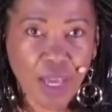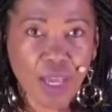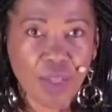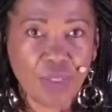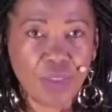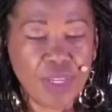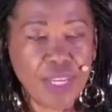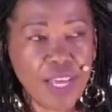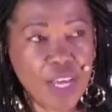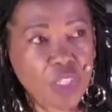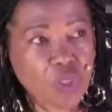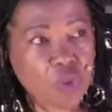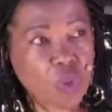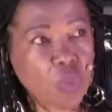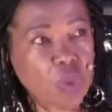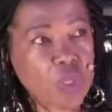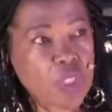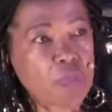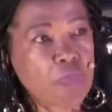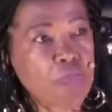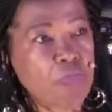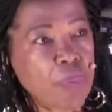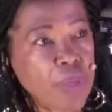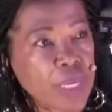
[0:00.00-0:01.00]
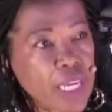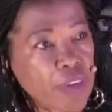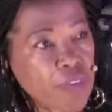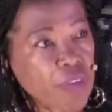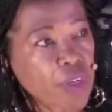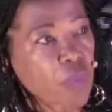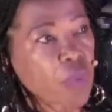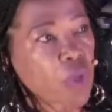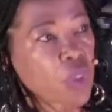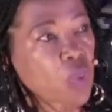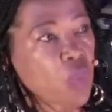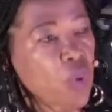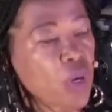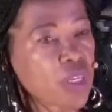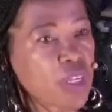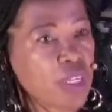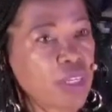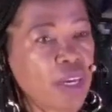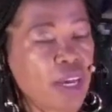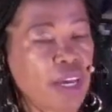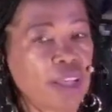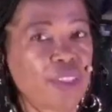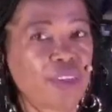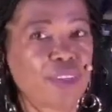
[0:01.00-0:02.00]
The next one was bearing with one
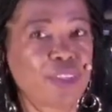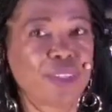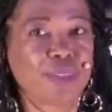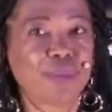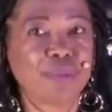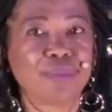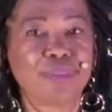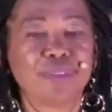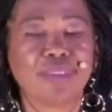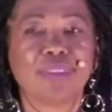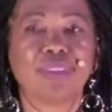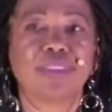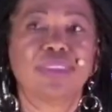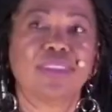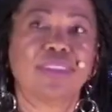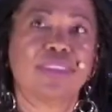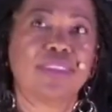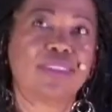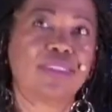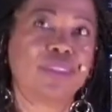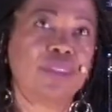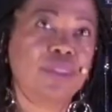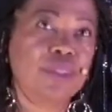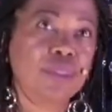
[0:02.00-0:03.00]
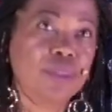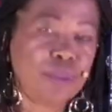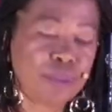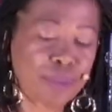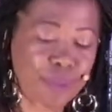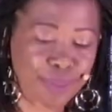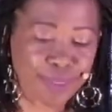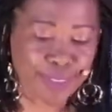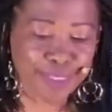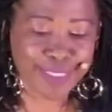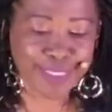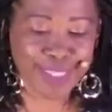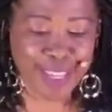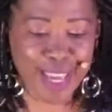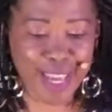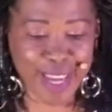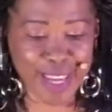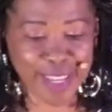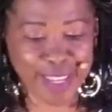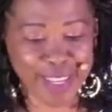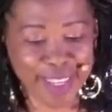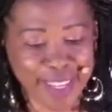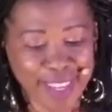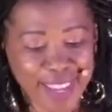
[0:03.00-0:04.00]
another. Ooh,
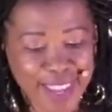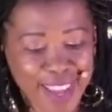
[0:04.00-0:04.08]
okay.